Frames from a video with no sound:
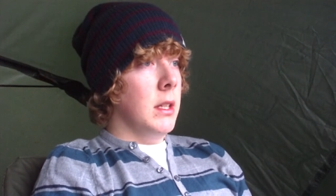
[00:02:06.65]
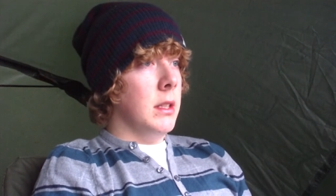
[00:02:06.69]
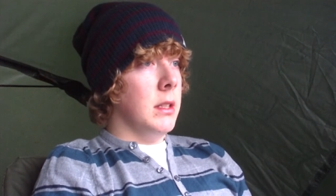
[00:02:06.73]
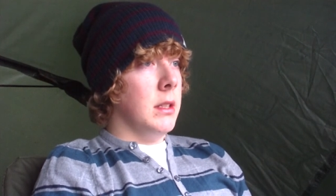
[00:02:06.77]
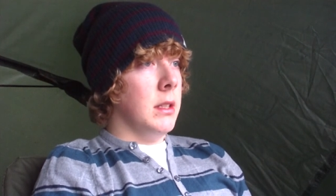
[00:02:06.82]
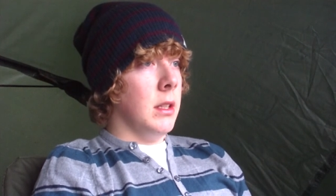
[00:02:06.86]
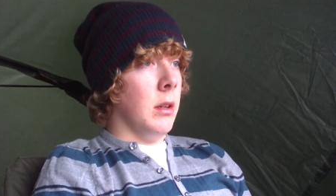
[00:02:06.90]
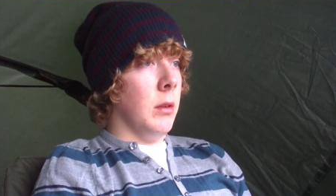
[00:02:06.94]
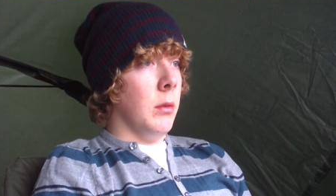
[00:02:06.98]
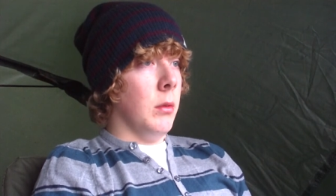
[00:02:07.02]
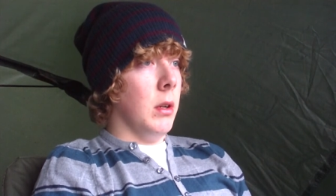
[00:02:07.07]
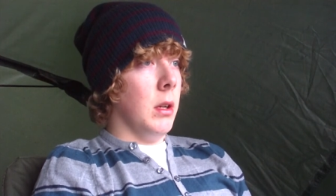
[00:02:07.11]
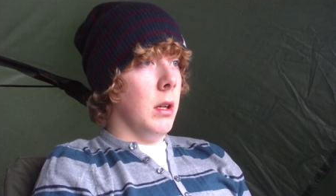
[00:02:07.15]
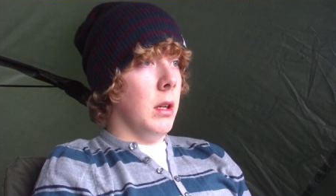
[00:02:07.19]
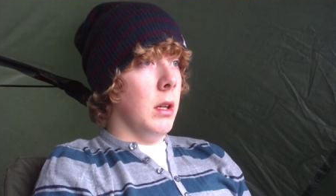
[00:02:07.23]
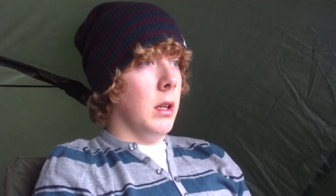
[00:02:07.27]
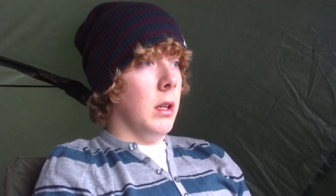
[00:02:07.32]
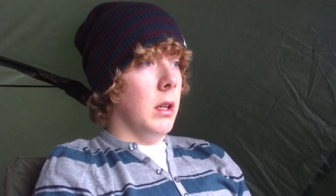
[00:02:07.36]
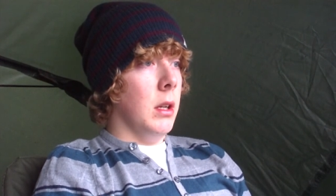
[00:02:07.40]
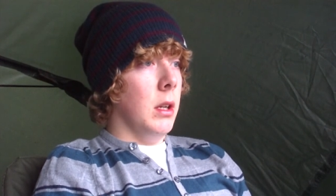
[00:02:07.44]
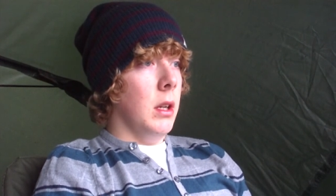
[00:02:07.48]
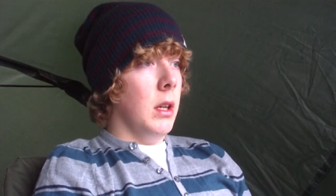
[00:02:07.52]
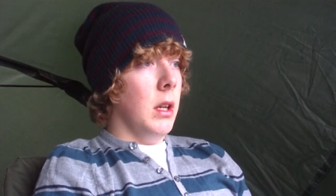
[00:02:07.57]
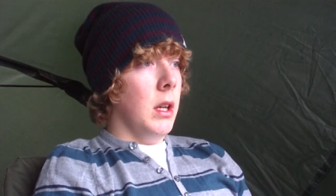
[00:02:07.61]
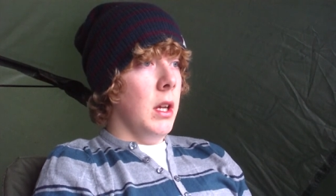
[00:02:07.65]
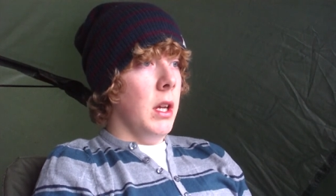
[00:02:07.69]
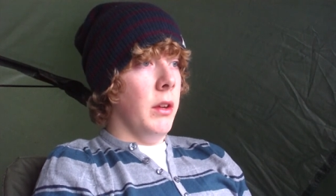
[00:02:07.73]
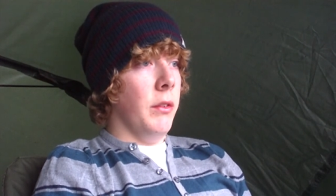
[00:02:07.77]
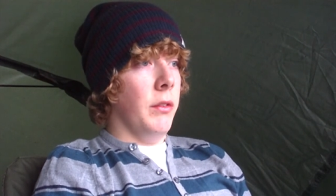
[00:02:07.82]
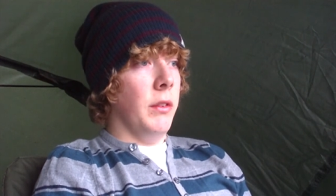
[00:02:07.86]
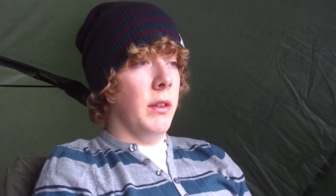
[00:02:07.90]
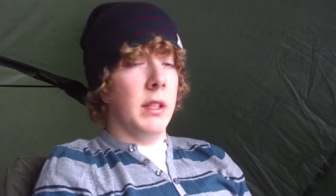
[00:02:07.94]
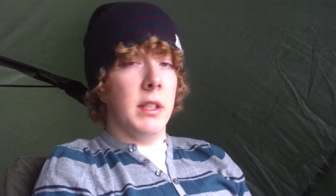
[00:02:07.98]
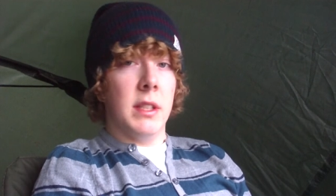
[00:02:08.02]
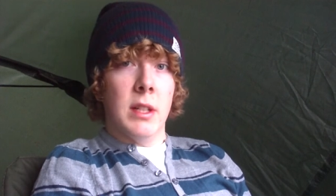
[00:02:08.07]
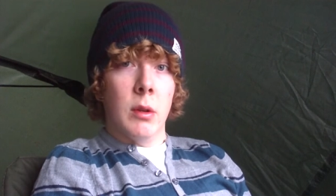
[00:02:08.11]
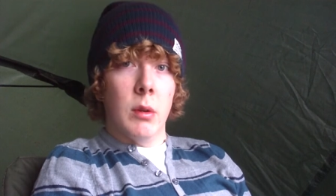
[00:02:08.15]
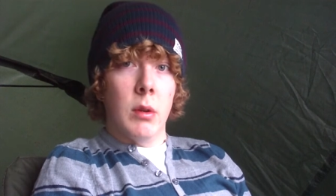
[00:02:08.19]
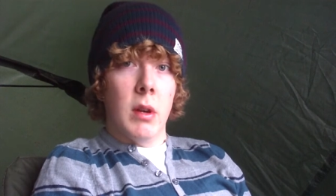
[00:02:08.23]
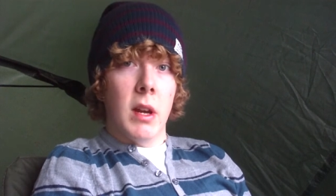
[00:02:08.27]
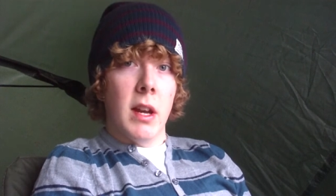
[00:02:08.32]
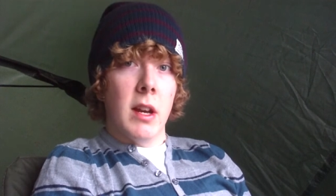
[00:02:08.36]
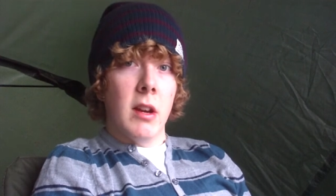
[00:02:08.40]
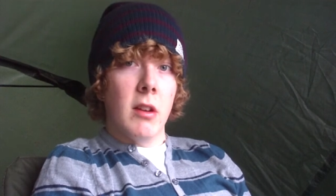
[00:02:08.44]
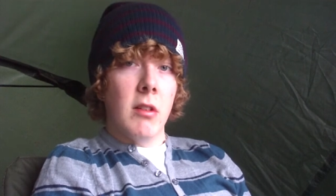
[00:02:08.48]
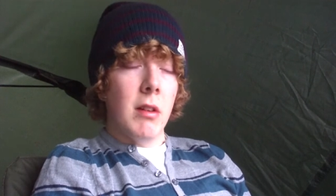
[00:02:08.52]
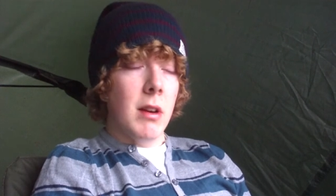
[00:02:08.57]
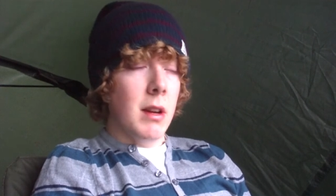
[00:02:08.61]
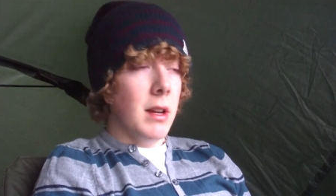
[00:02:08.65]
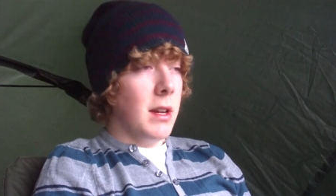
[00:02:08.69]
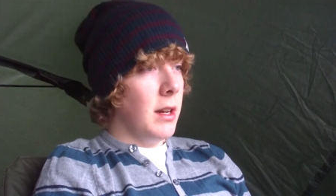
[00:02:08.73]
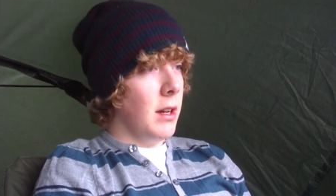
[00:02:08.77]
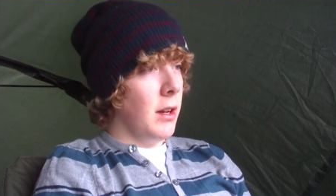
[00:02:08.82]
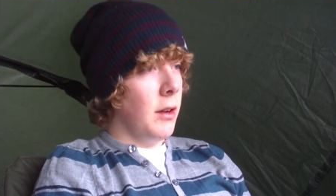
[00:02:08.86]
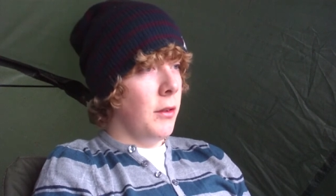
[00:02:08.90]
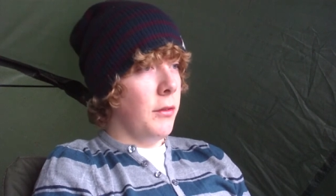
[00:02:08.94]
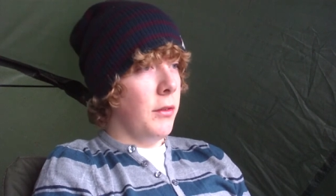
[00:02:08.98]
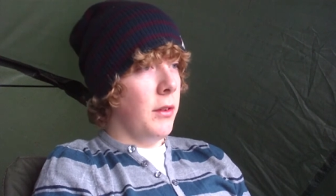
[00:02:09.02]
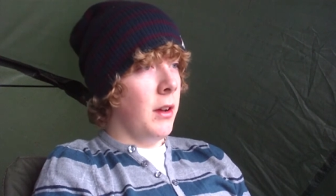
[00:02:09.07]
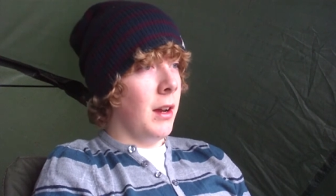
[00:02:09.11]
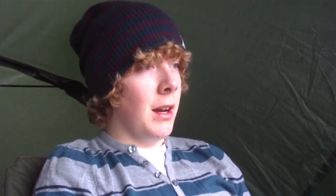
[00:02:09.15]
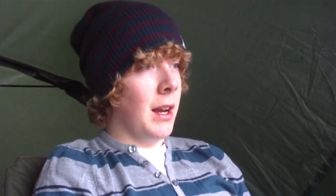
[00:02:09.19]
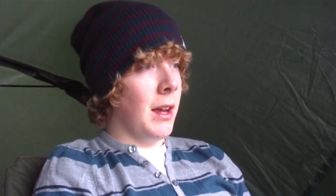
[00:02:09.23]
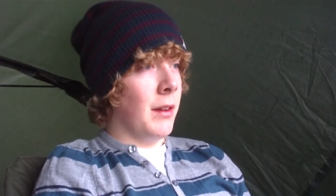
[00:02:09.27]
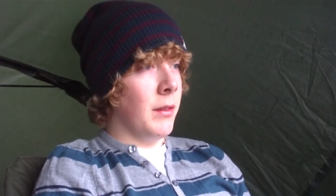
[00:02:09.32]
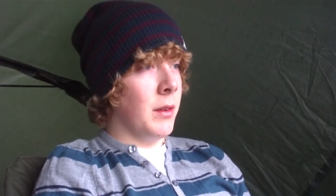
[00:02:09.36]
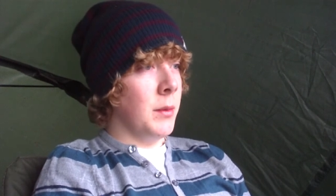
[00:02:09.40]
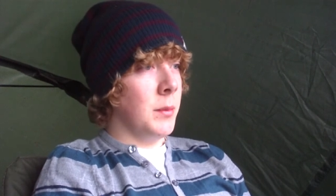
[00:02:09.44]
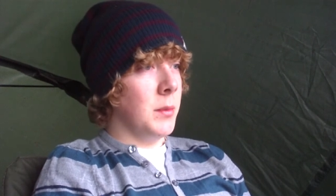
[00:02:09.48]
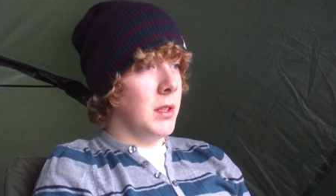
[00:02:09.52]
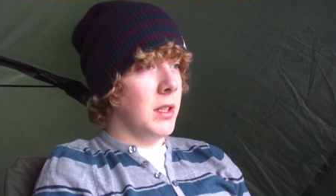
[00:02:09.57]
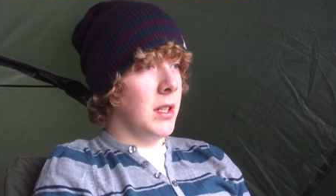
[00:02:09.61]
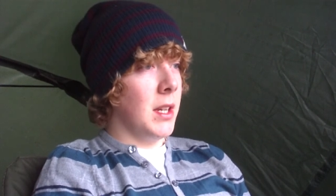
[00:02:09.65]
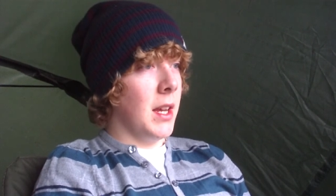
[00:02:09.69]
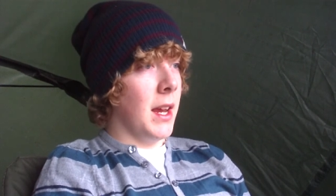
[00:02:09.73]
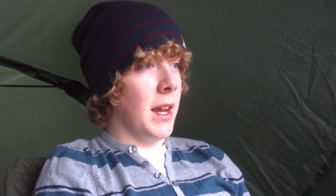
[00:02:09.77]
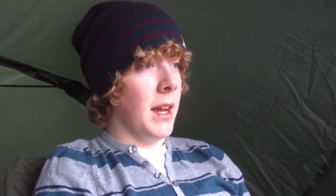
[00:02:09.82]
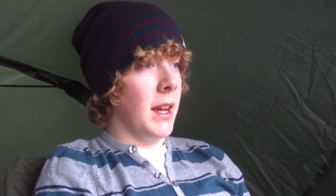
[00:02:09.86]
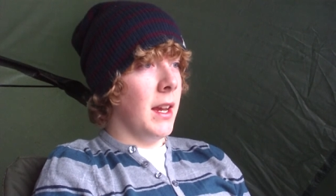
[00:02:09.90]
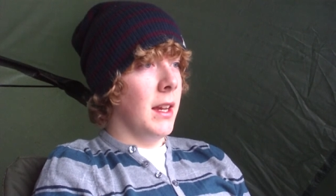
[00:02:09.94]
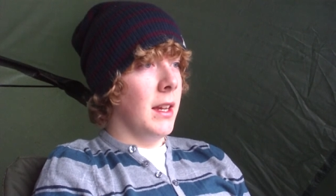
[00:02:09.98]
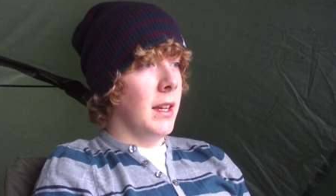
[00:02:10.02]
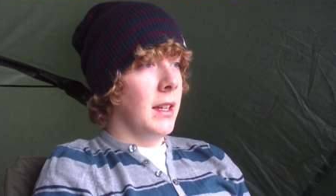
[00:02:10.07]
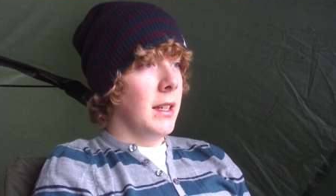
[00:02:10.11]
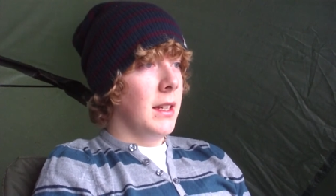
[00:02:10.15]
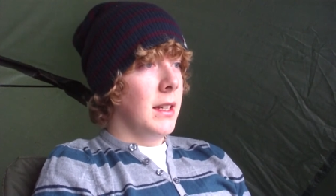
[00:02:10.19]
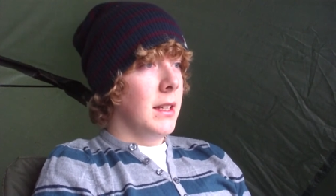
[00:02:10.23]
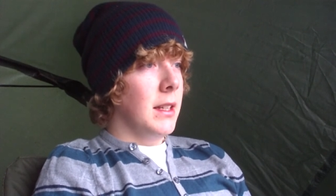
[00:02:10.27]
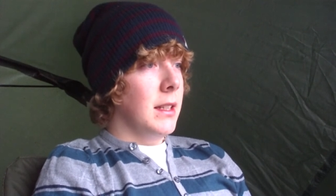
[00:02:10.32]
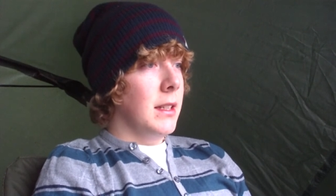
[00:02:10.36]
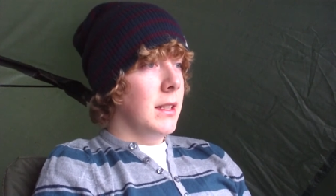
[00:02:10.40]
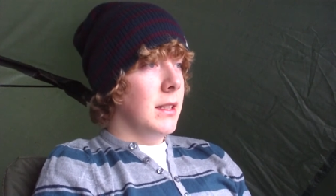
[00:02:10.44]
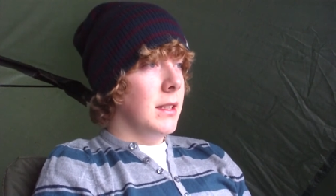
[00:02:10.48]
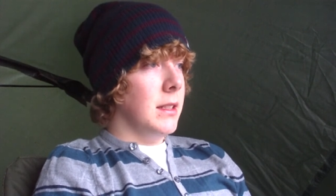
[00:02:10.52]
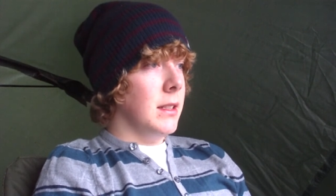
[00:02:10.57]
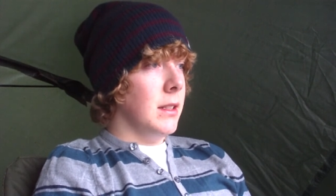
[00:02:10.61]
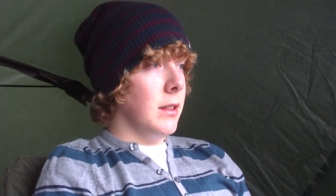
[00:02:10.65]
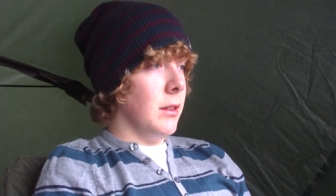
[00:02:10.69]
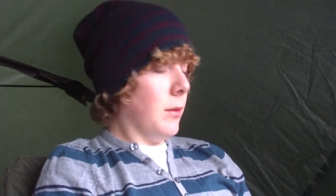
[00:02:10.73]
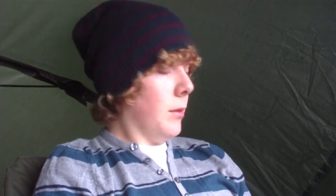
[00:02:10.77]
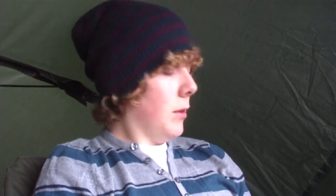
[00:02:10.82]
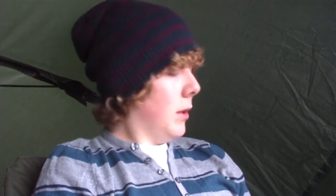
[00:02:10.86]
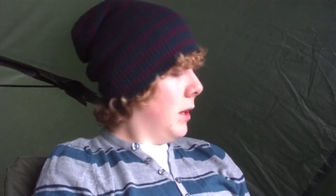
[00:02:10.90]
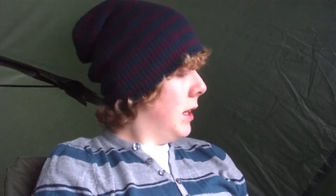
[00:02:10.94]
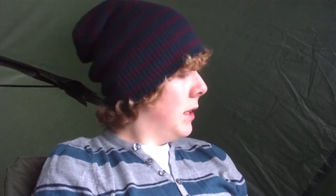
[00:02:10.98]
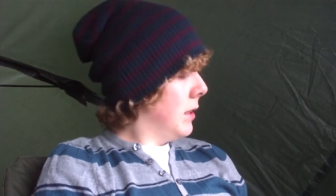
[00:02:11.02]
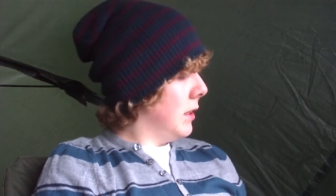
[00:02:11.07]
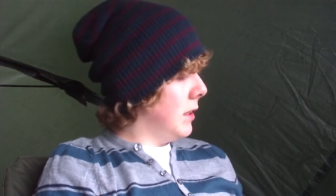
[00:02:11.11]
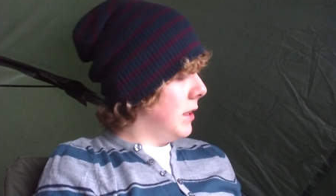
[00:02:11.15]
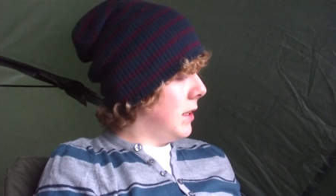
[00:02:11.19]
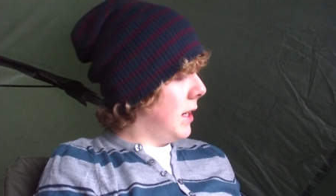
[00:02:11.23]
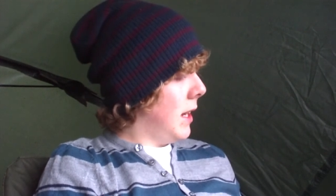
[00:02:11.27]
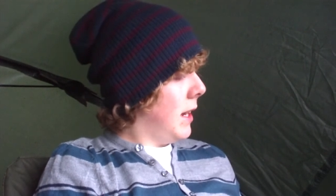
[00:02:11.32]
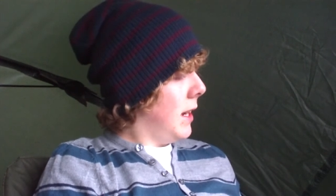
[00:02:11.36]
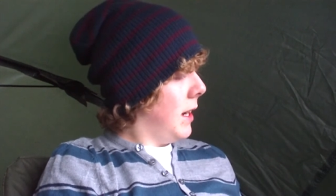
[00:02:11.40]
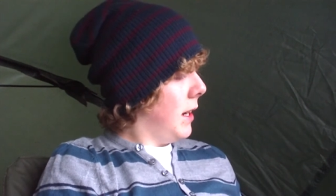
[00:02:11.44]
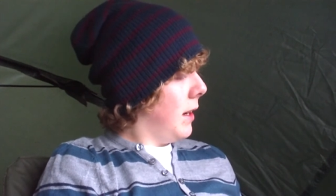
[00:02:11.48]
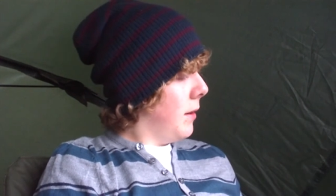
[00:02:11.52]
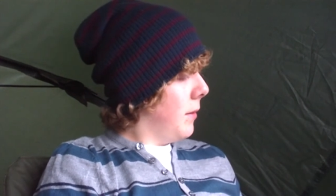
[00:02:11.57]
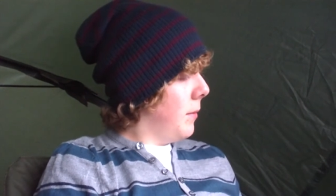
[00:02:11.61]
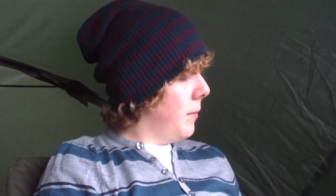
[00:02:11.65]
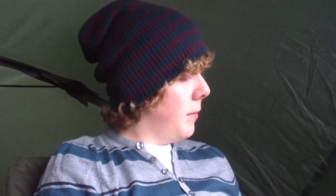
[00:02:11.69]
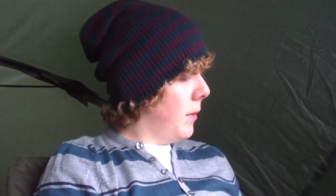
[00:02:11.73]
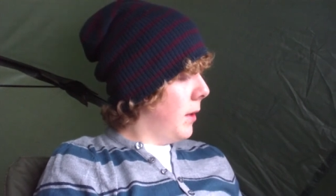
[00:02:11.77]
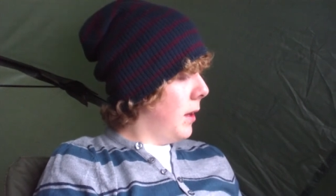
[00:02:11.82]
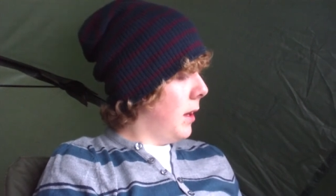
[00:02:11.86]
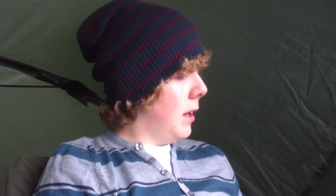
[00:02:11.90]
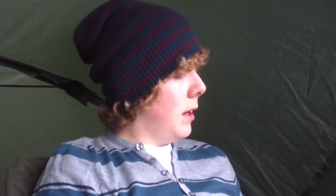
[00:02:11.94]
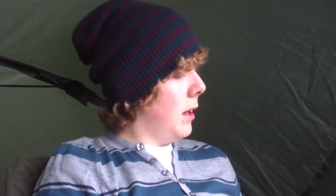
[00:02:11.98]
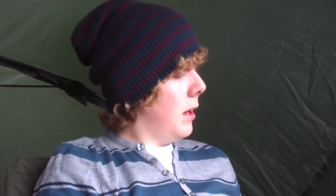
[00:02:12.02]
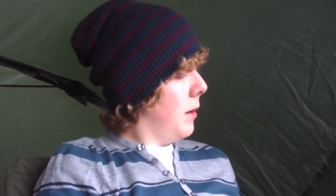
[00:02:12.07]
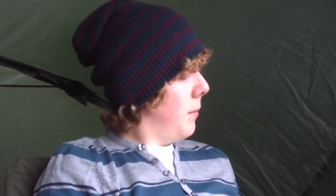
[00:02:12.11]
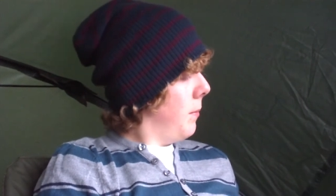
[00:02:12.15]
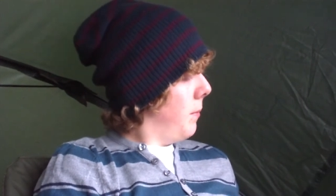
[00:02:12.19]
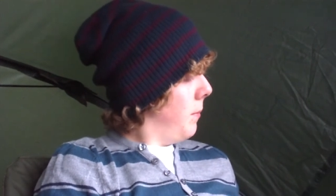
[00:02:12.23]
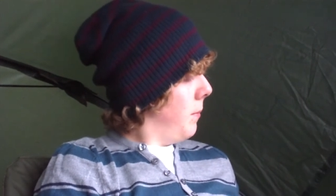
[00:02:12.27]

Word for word: So uh, if he's still lingering, hopefully I'll have him today. So, as I say, uh,